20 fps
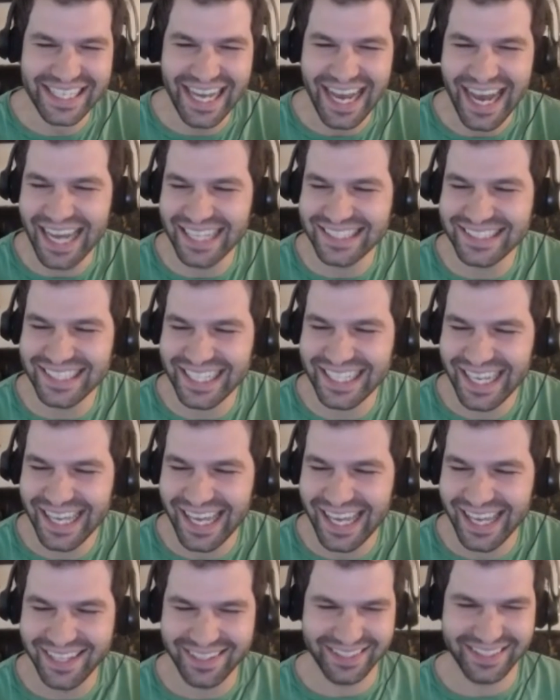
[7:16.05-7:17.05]
I said,
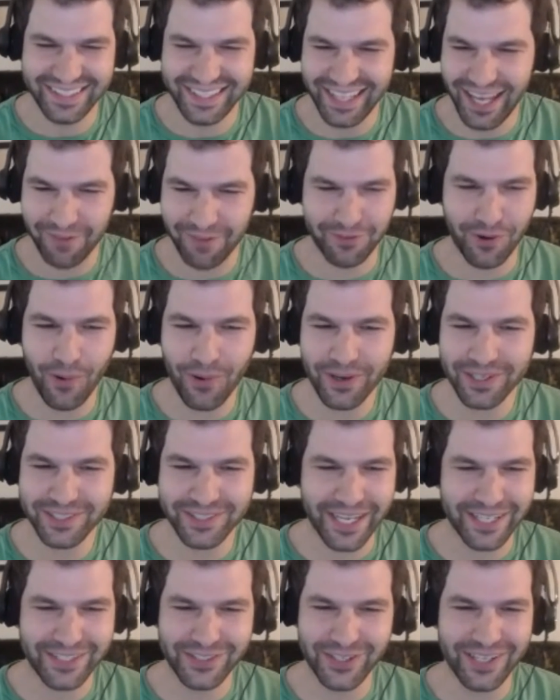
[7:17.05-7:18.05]
of
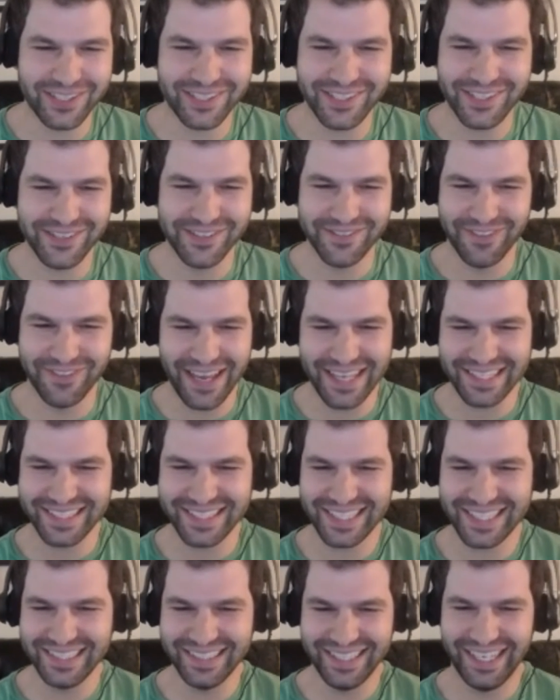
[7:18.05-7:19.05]
course I trust you
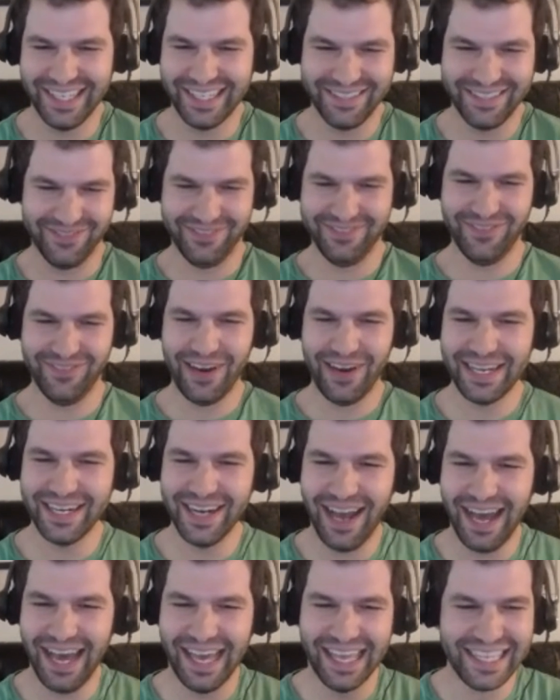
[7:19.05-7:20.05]
investing. Like, why
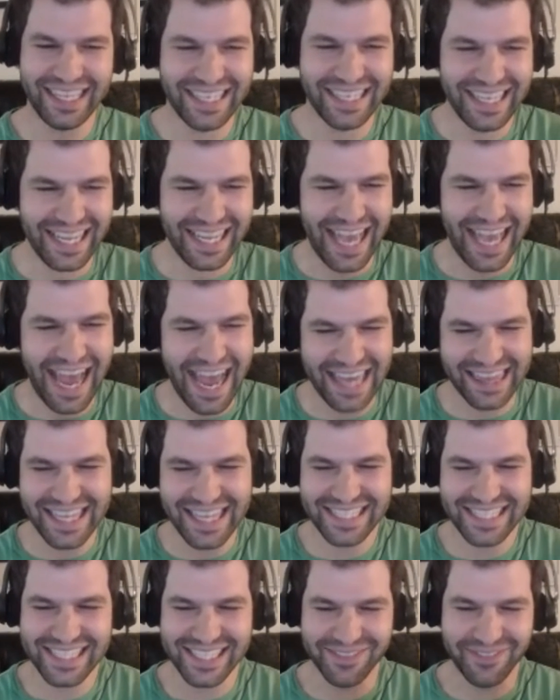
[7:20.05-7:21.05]
not? And
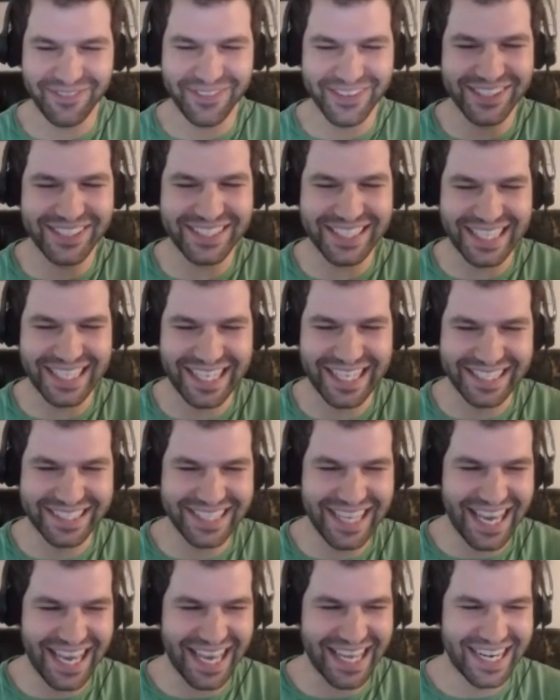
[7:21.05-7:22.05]
this is the first thing he
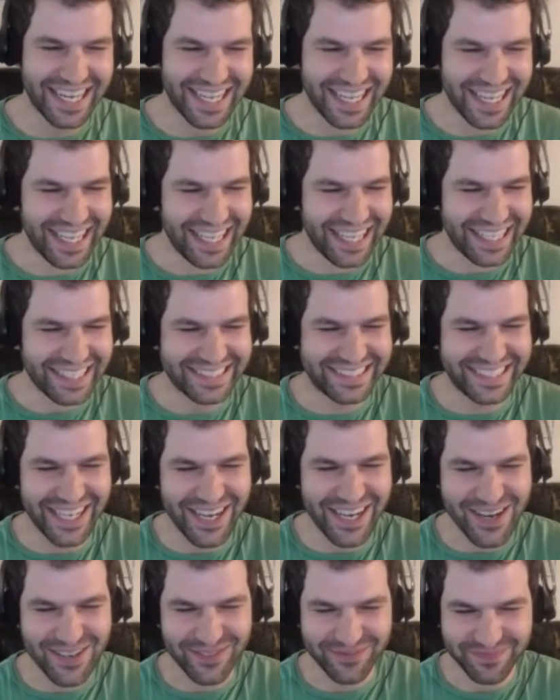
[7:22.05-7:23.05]
said. So
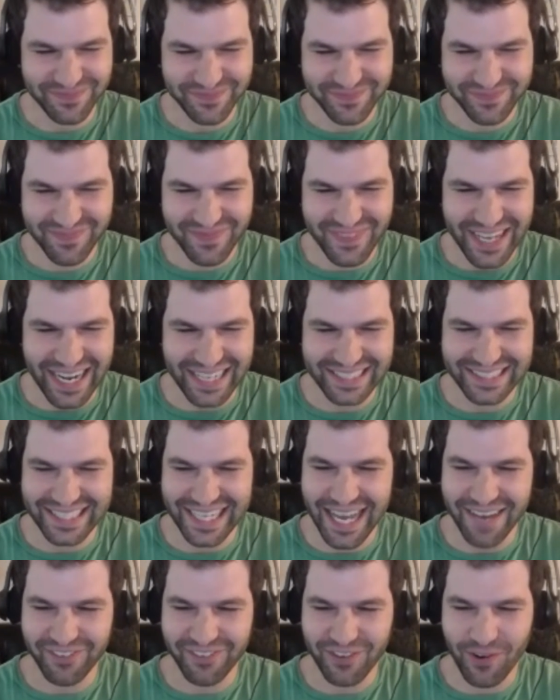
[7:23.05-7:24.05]
I
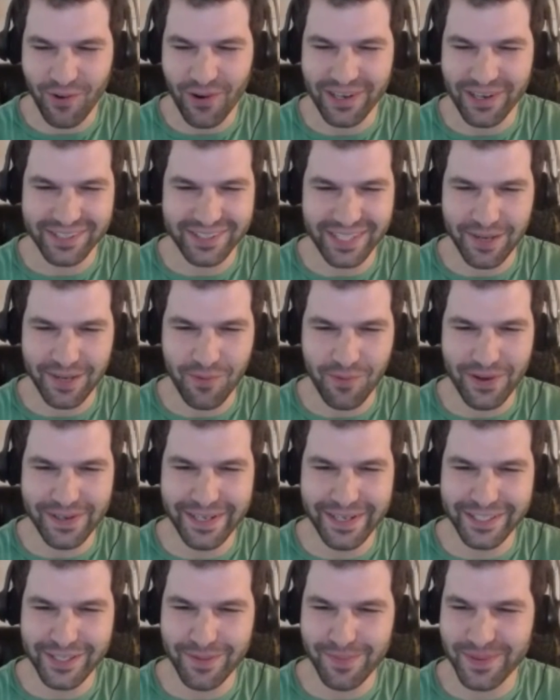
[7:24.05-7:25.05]
said, of course, like 100%,
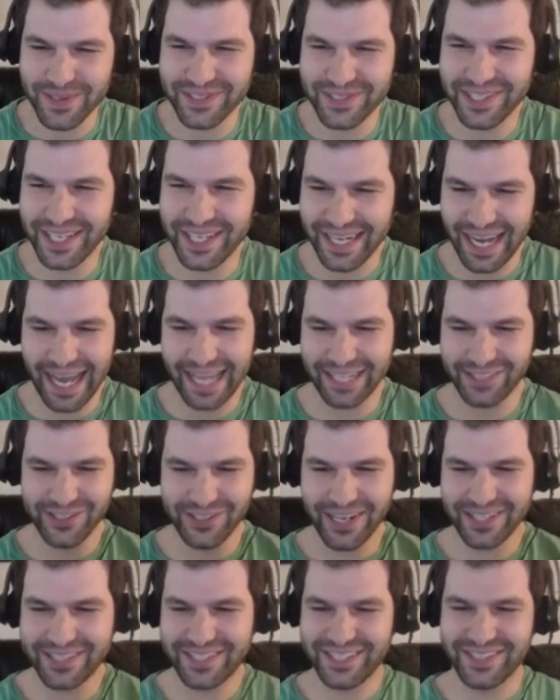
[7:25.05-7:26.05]
I
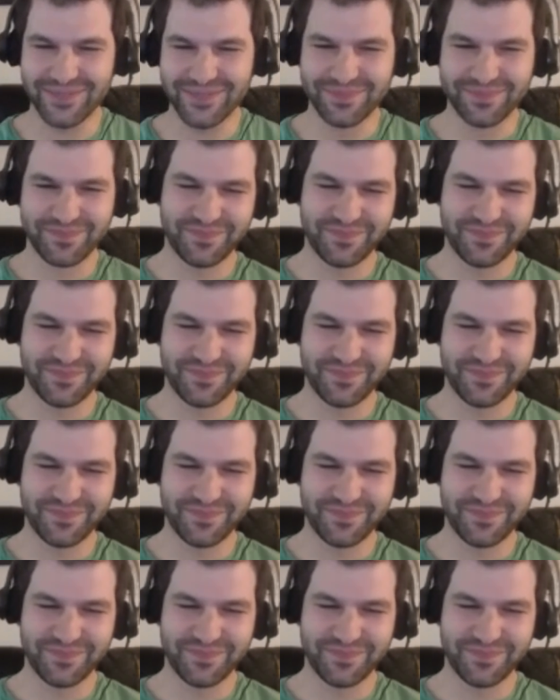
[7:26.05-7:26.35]
trust you.